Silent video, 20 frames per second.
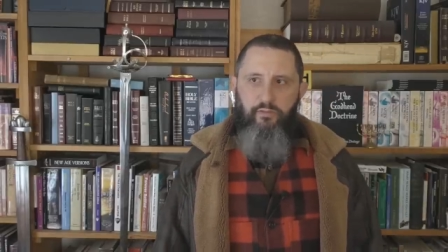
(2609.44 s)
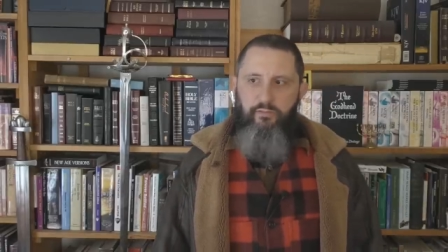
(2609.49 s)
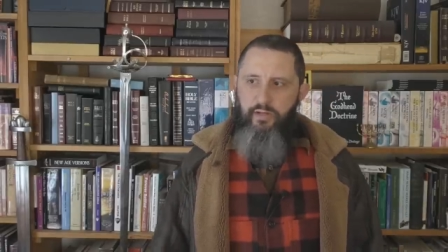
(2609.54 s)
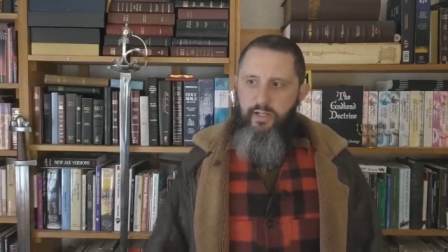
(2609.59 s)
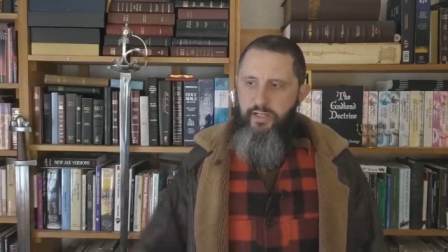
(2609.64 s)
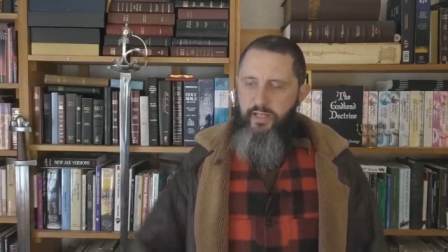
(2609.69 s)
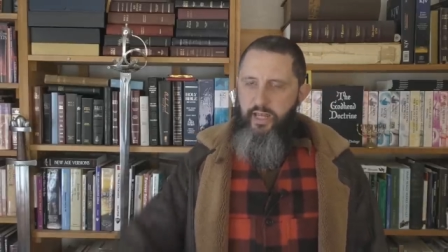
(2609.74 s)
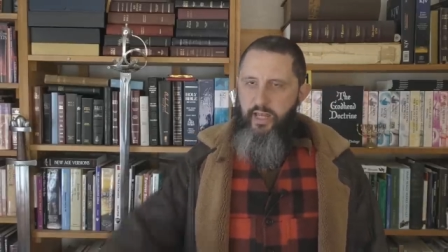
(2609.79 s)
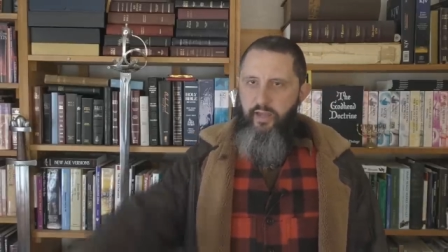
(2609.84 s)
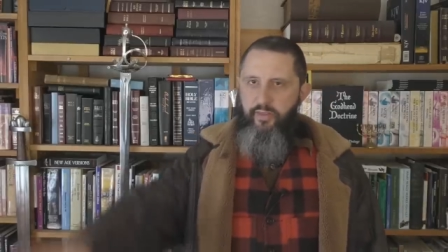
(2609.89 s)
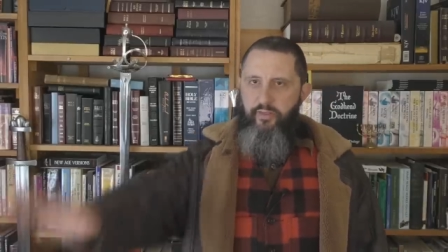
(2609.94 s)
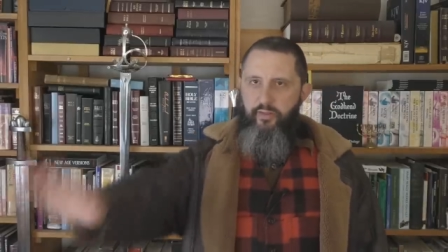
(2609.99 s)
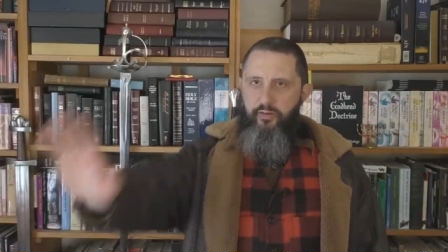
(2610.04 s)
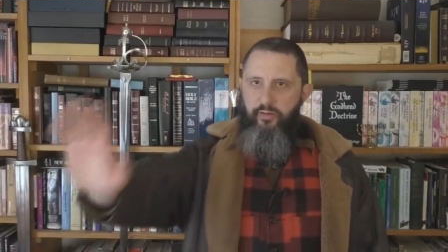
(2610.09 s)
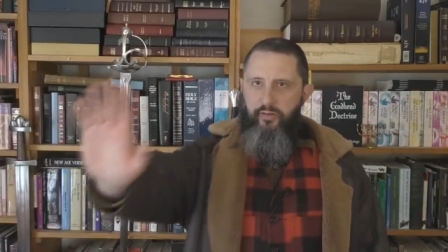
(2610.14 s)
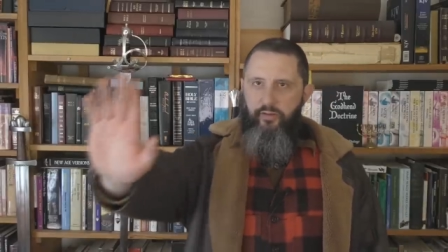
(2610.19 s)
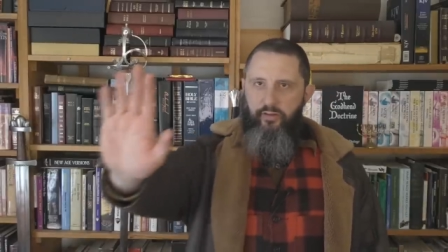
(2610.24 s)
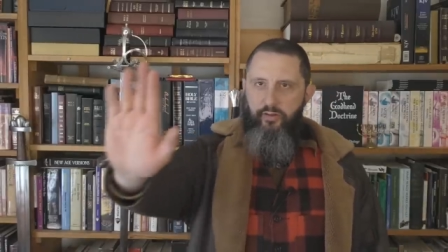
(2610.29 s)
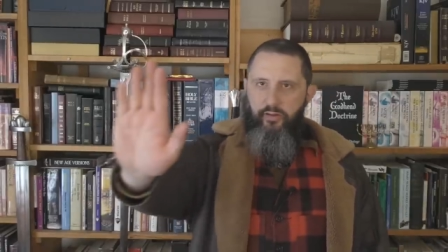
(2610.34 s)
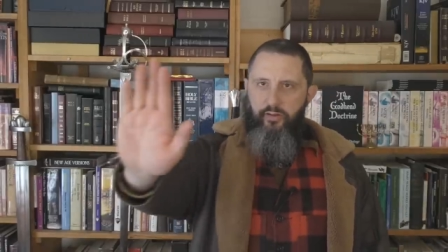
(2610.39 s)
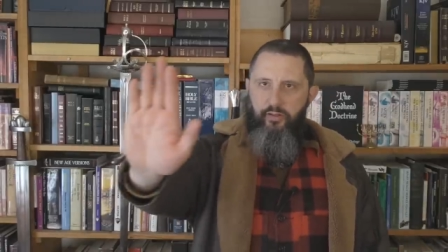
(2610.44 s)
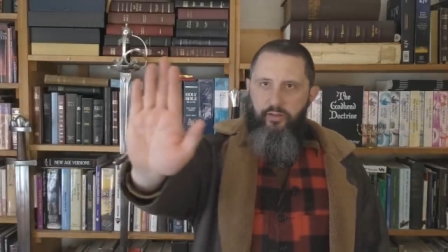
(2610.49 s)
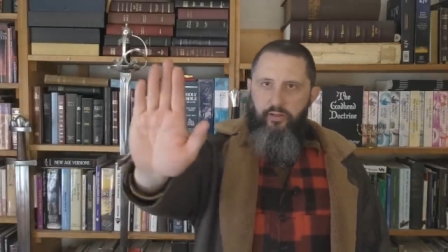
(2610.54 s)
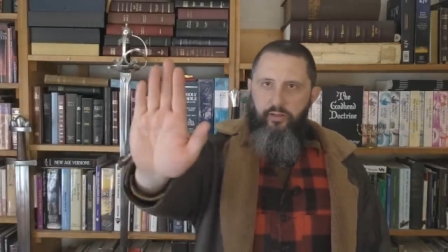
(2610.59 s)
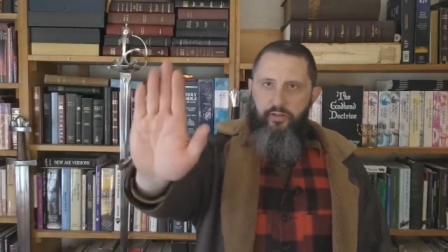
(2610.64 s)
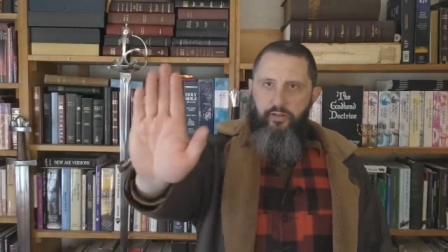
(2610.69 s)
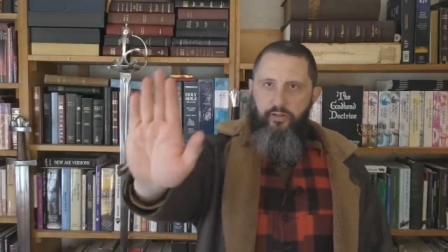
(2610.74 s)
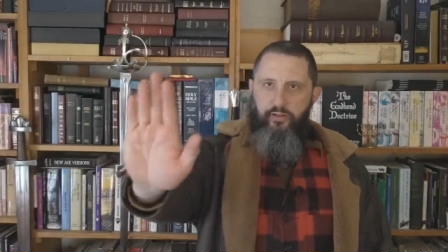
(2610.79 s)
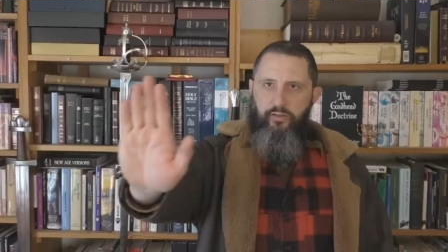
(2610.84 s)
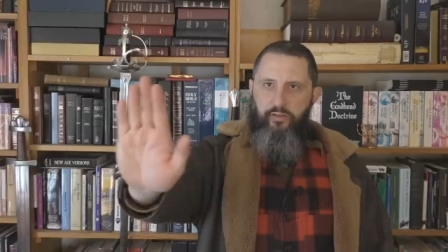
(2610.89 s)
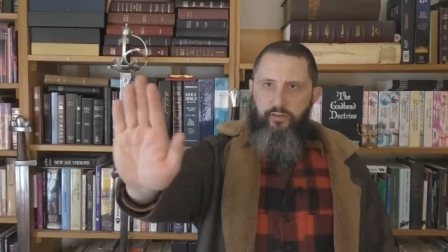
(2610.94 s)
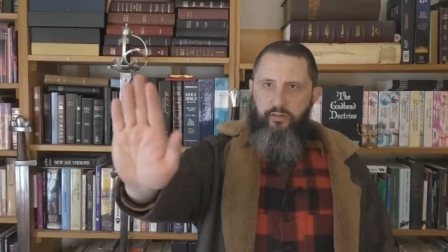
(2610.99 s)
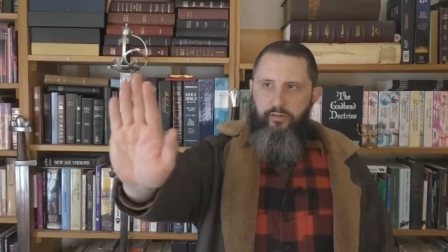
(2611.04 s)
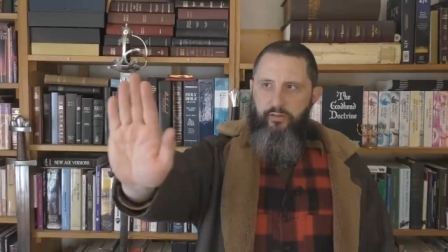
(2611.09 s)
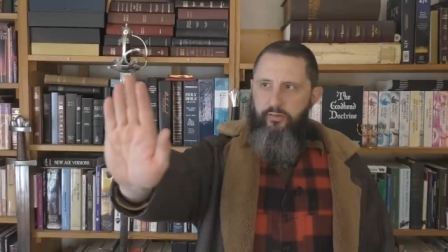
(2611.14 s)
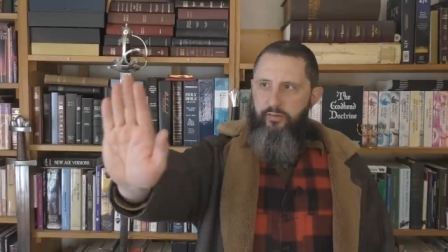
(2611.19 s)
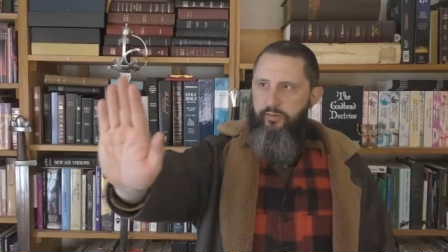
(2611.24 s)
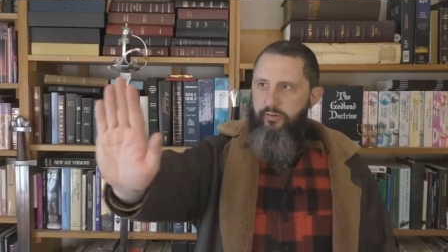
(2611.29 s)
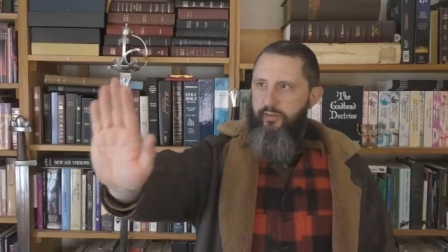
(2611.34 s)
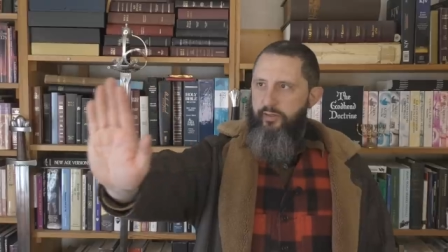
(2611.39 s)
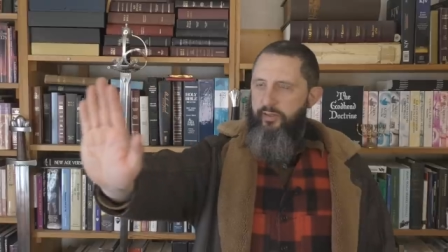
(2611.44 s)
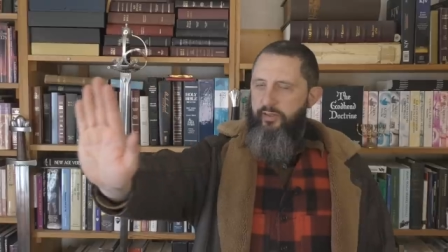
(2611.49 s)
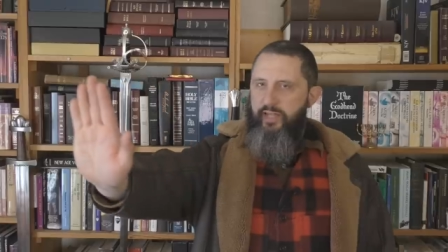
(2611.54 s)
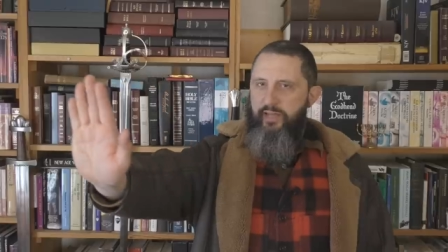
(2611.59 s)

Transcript: Right now, the, the